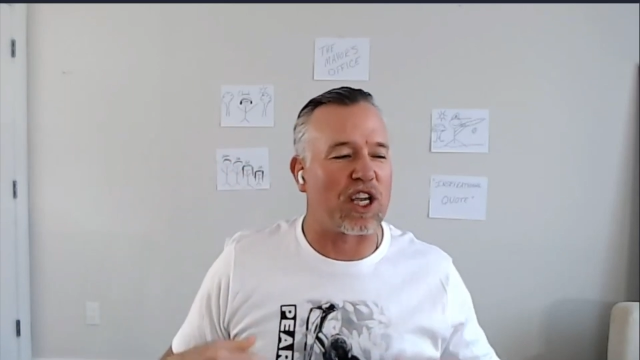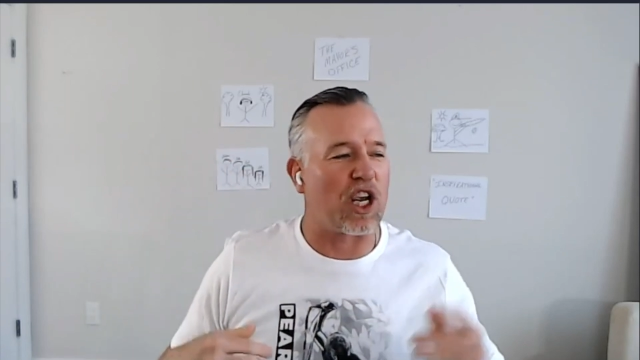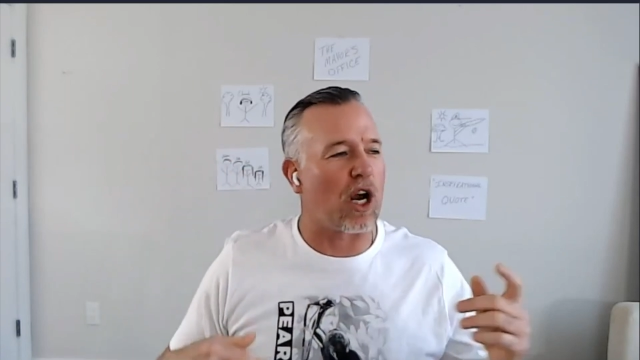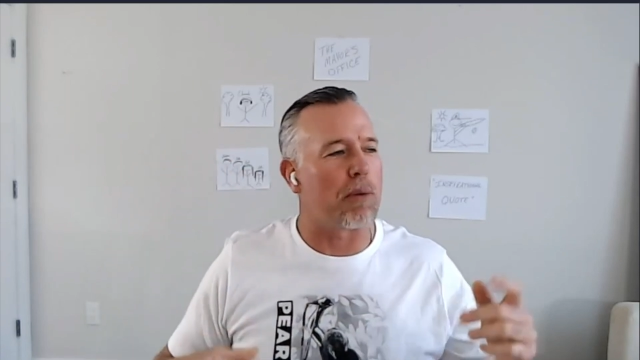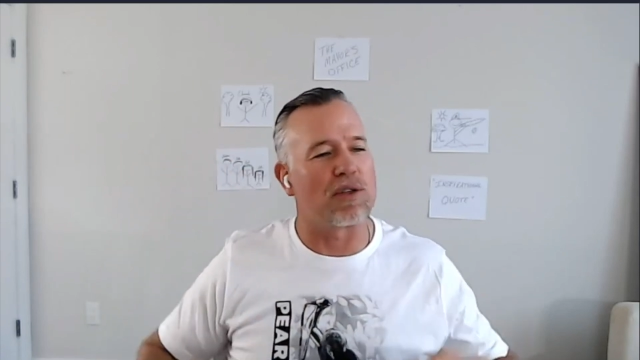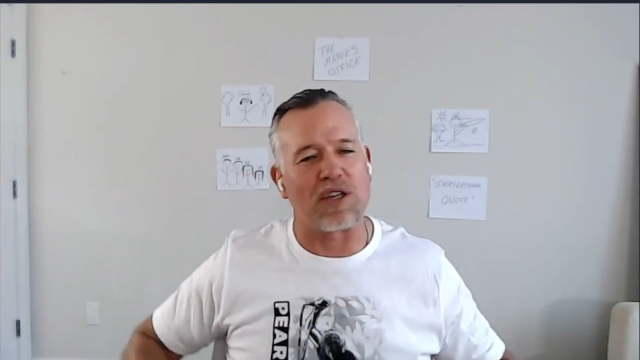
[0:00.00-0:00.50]
And
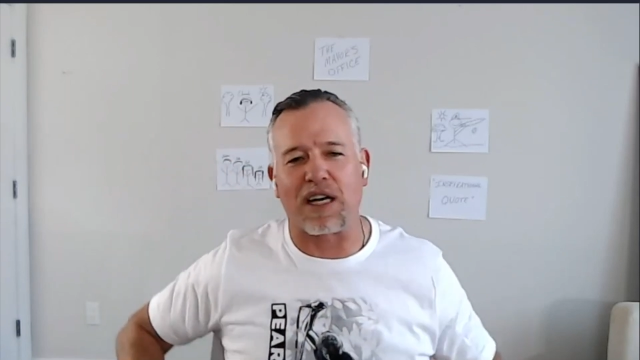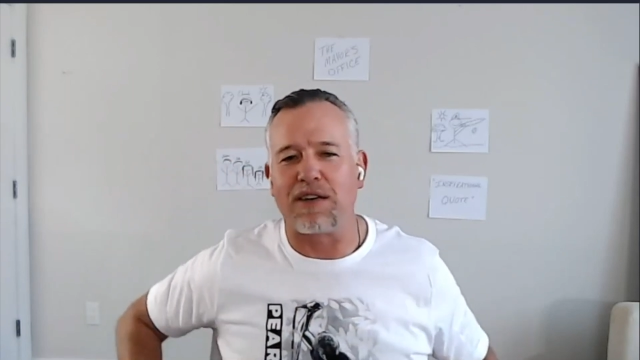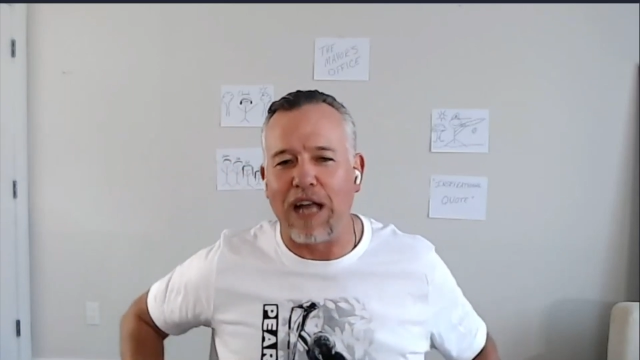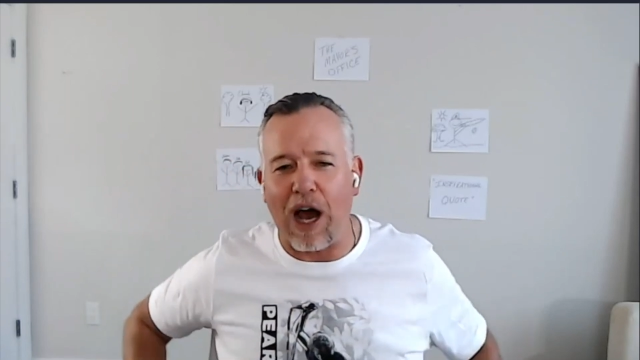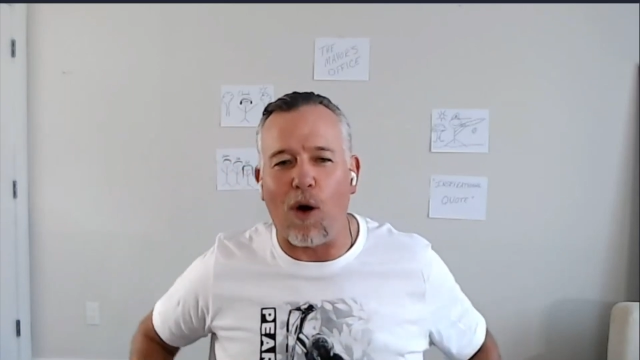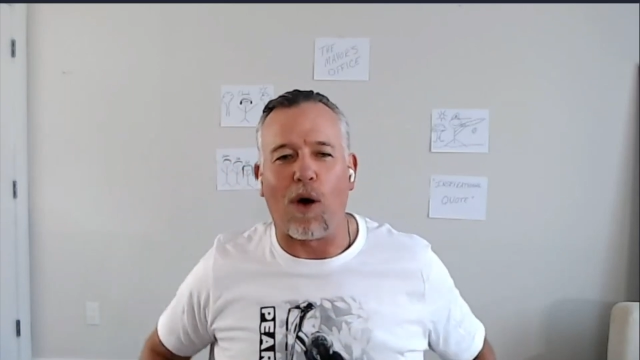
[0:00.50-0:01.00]
Guillermo's
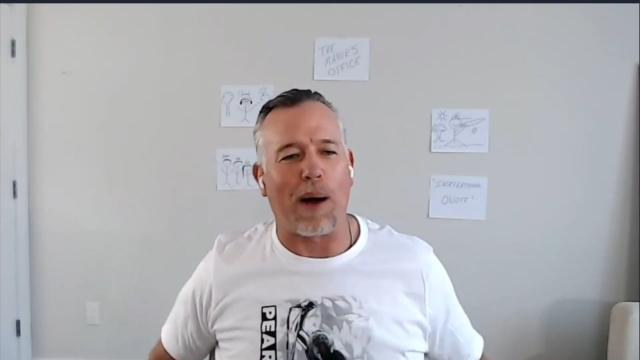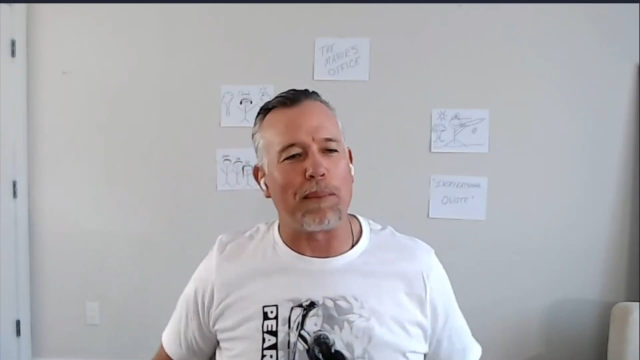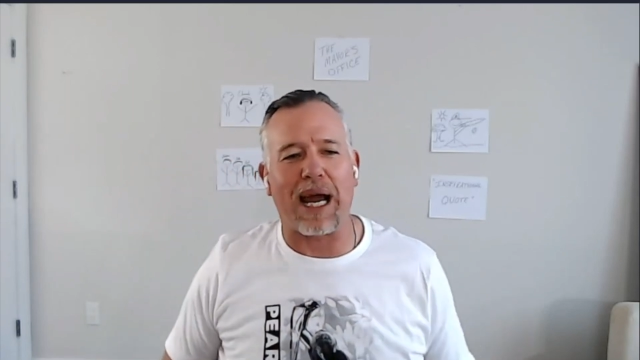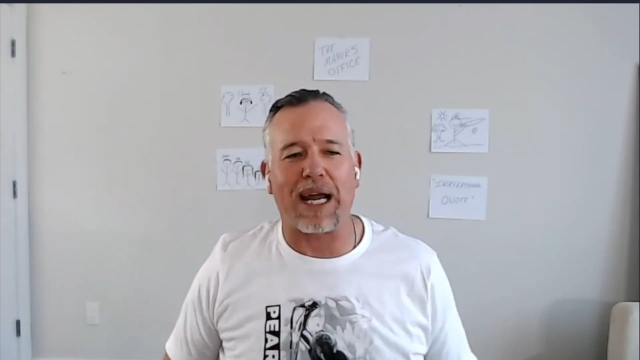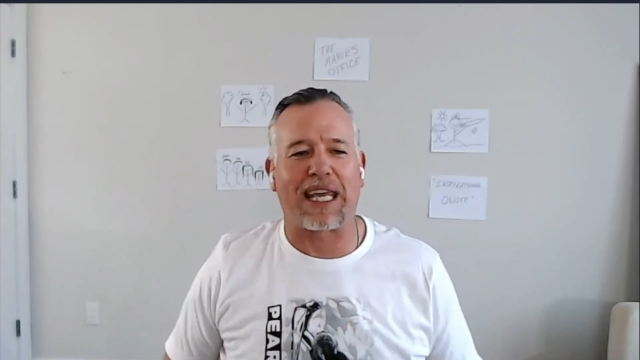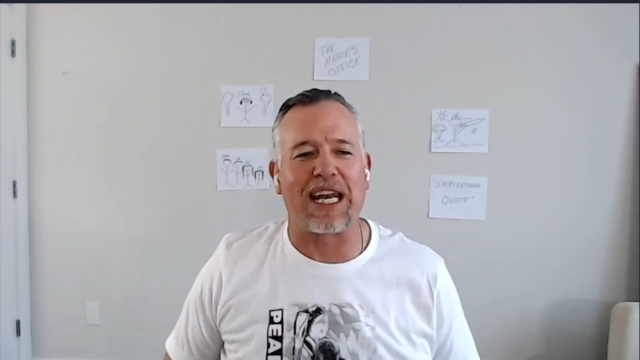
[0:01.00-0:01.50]
like, no, I'm
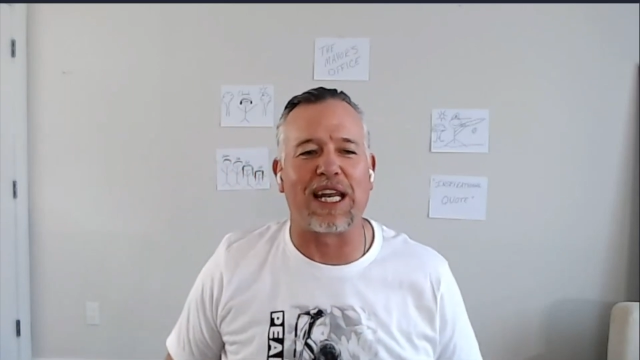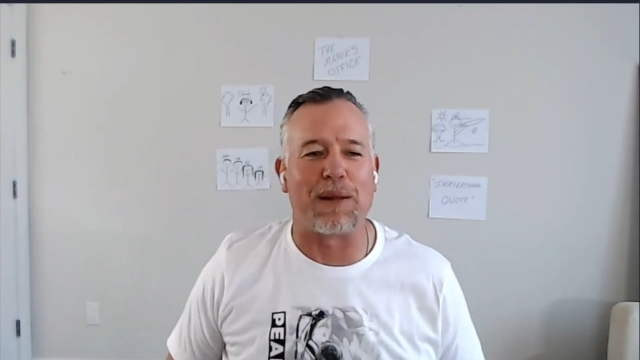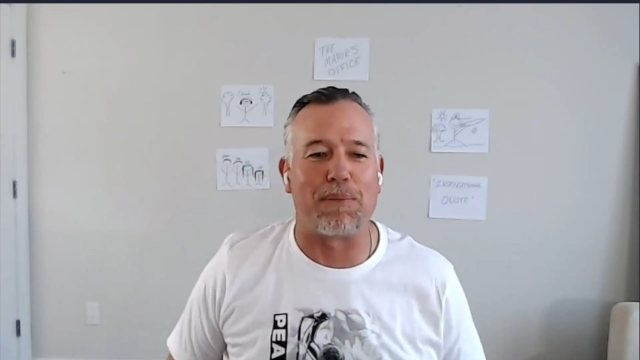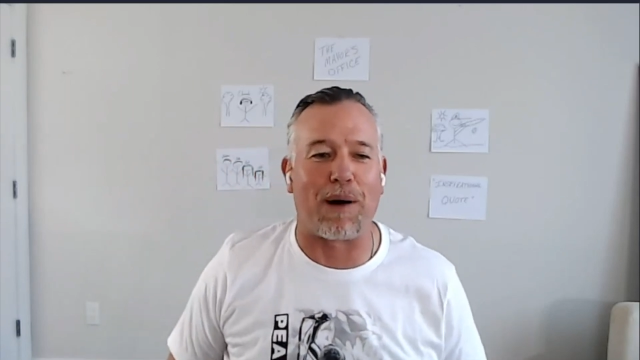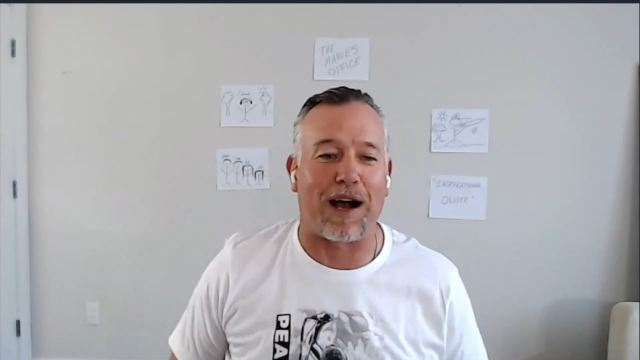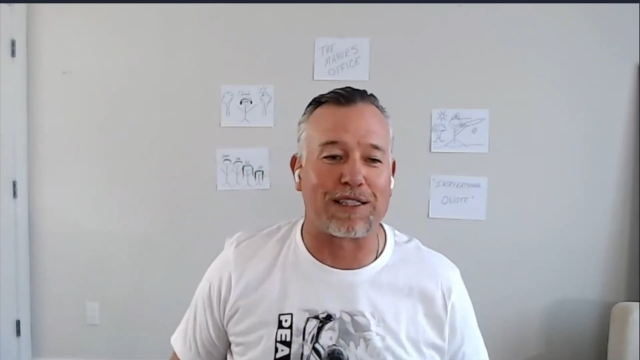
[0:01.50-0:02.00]
not getting in the
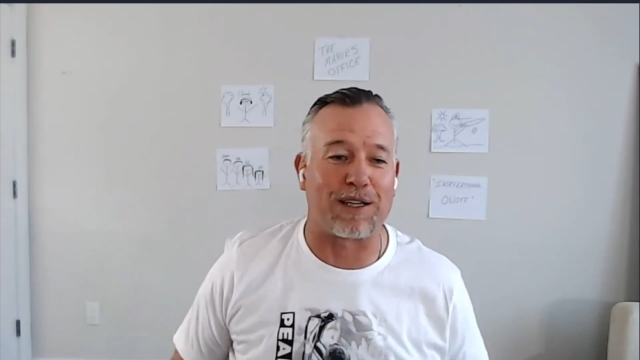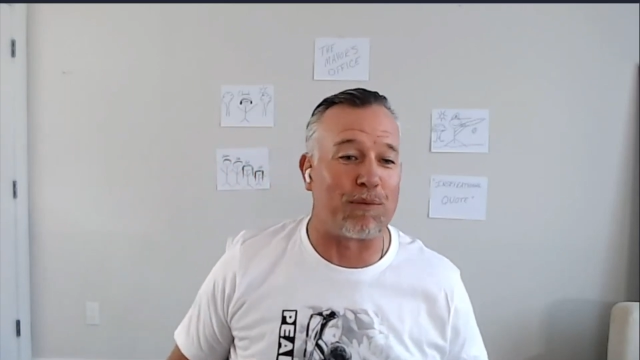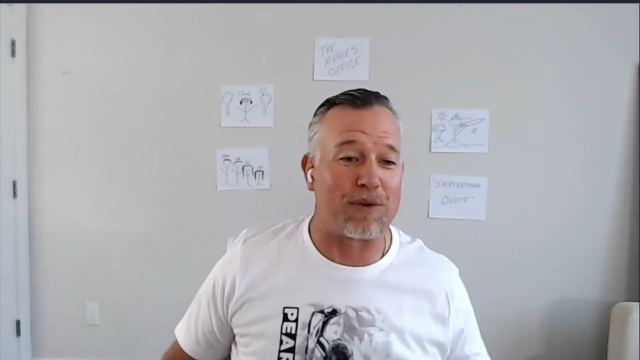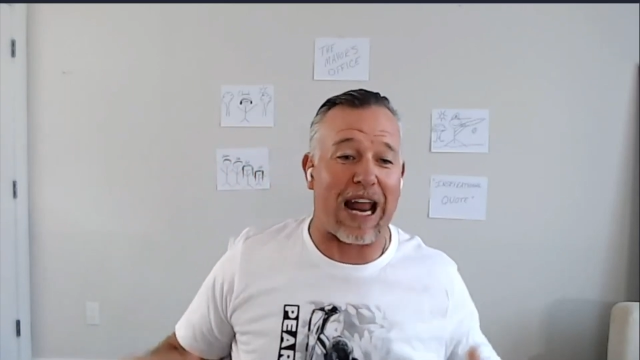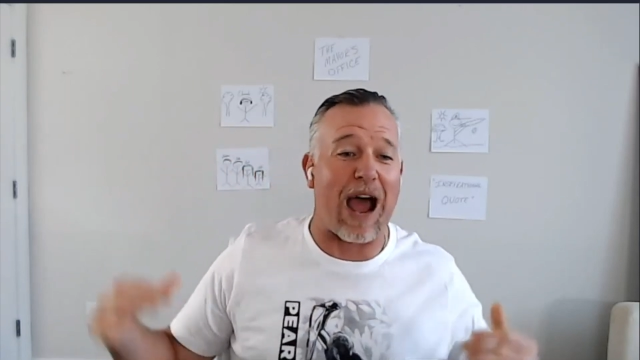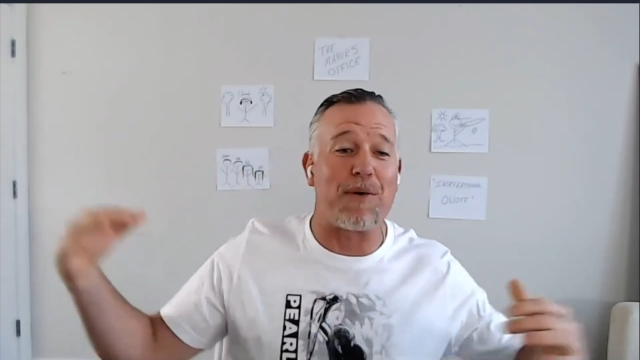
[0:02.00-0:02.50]
box.
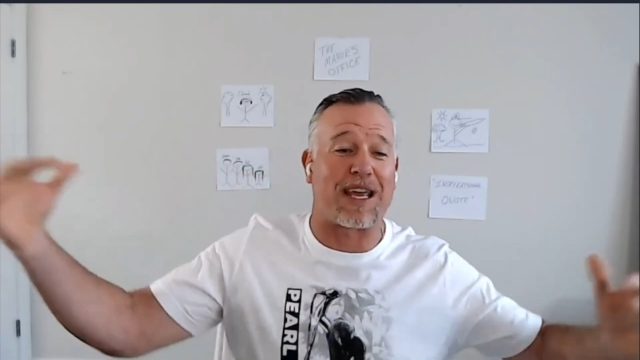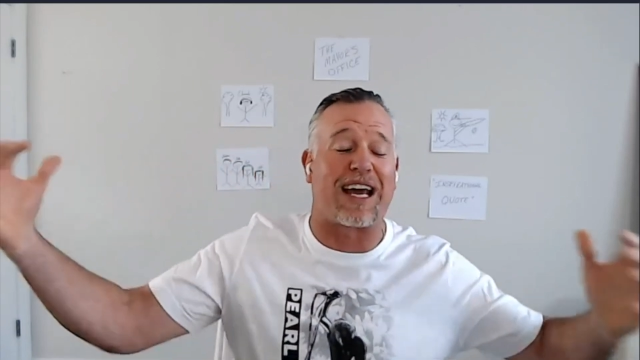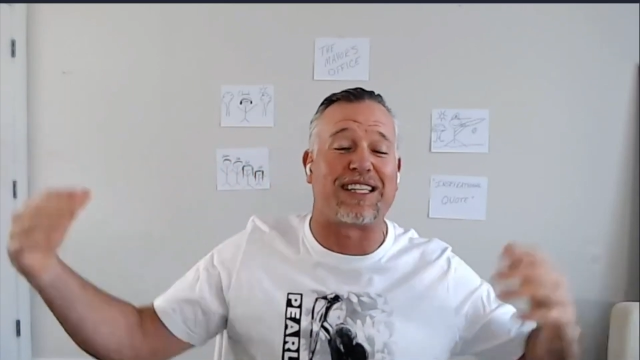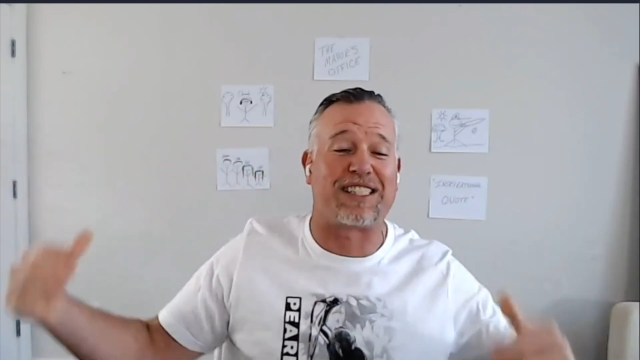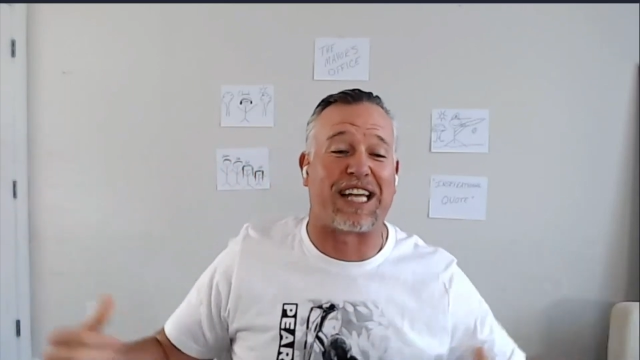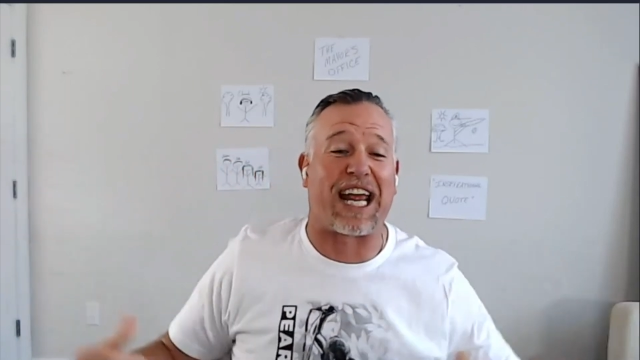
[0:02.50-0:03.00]
And now we
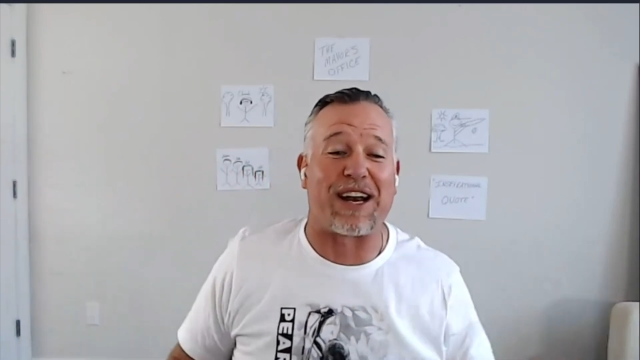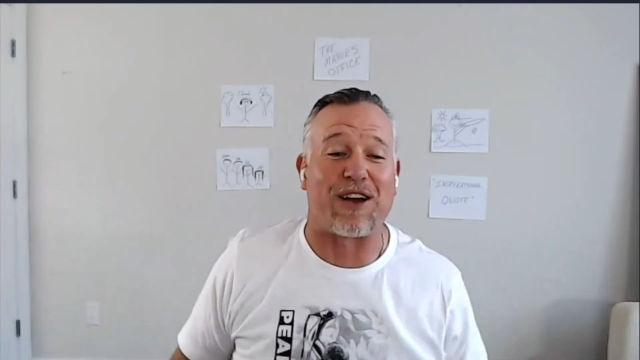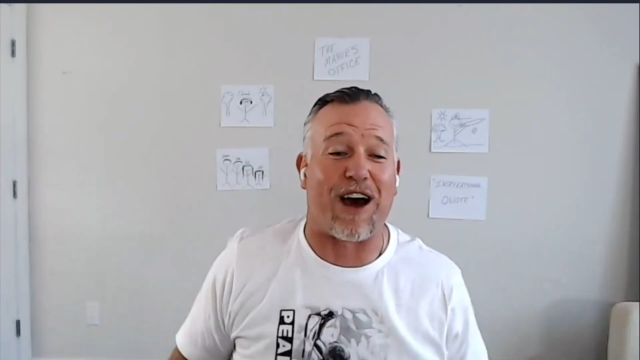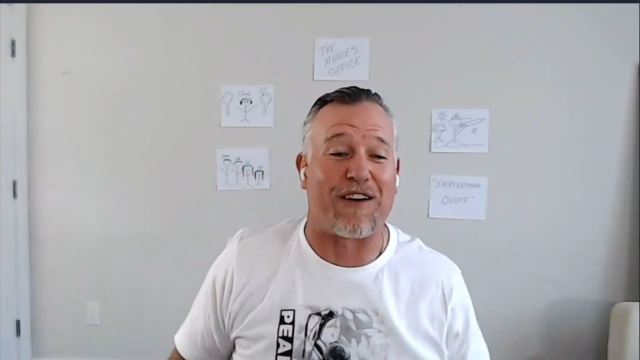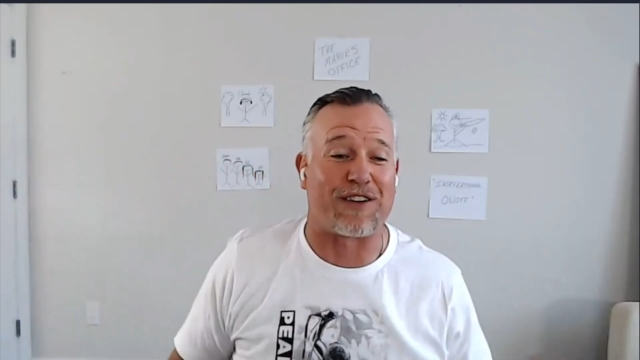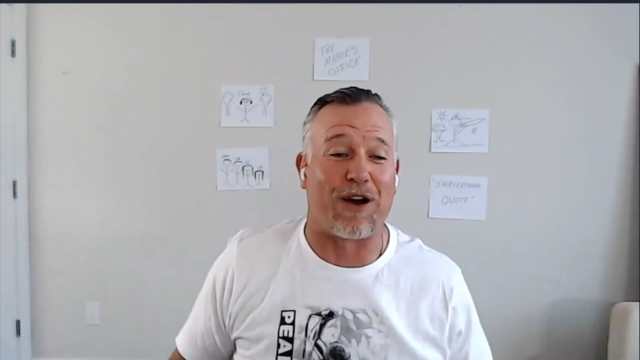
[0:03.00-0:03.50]
got a
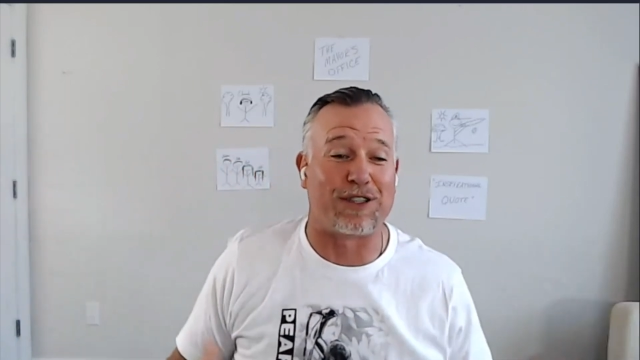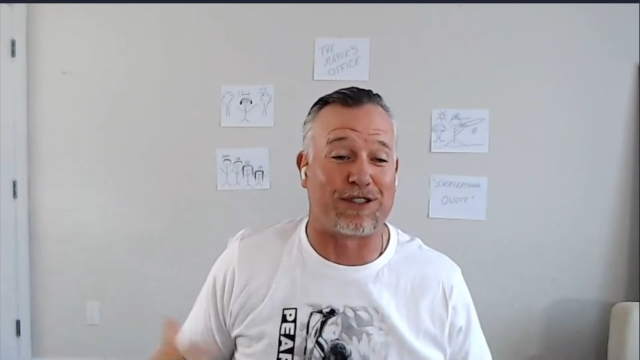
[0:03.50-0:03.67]
standoff.